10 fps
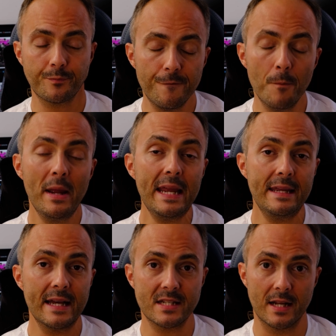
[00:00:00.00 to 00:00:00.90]
for me,
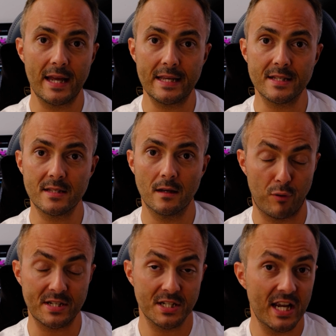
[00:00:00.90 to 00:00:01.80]
yesterday's
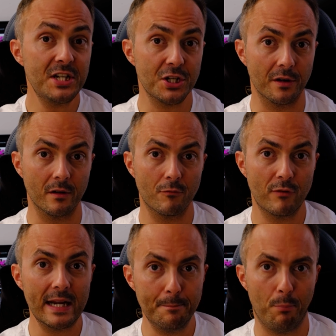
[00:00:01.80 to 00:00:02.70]
presentation
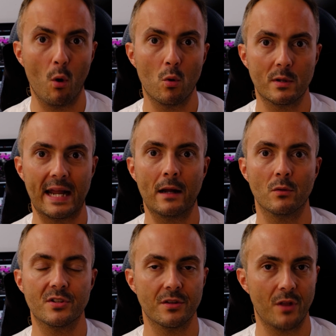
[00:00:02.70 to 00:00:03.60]
really boiled
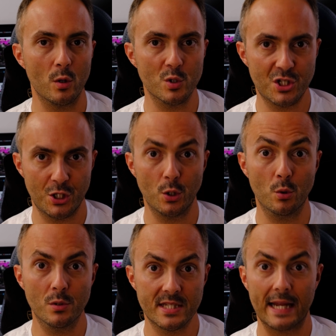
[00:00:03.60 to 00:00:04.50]
down to those
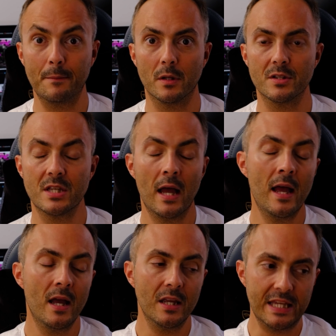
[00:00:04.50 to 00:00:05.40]
two statements.
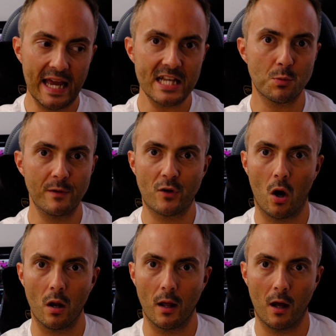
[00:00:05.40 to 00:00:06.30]
Yes, we've
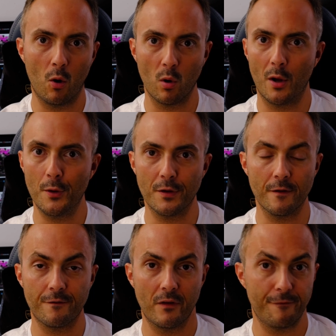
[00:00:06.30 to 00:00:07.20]
got a whole load
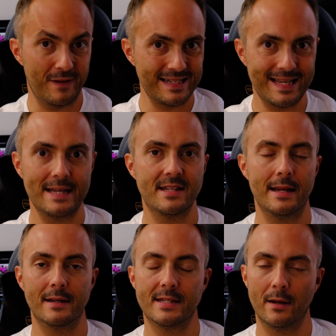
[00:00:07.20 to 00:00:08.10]
of
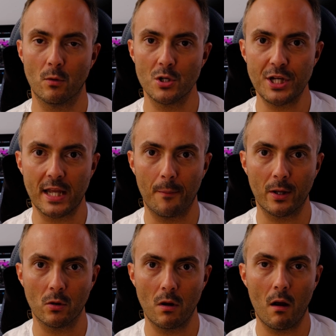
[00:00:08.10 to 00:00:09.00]
fantastic technology
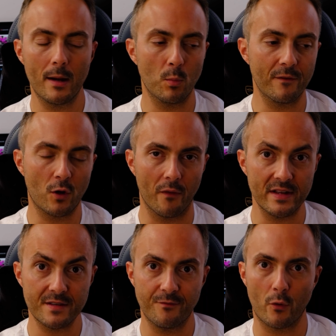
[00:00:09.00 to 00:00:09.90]
coming online. We've got
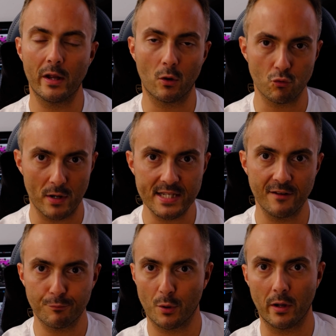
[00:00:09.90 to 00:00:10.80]
this very
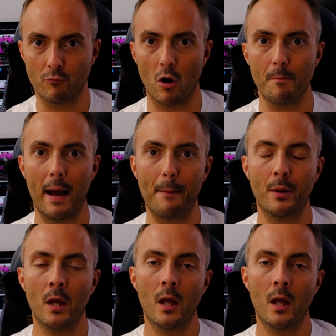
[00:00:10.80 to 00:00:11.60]
aggressive product roadmap,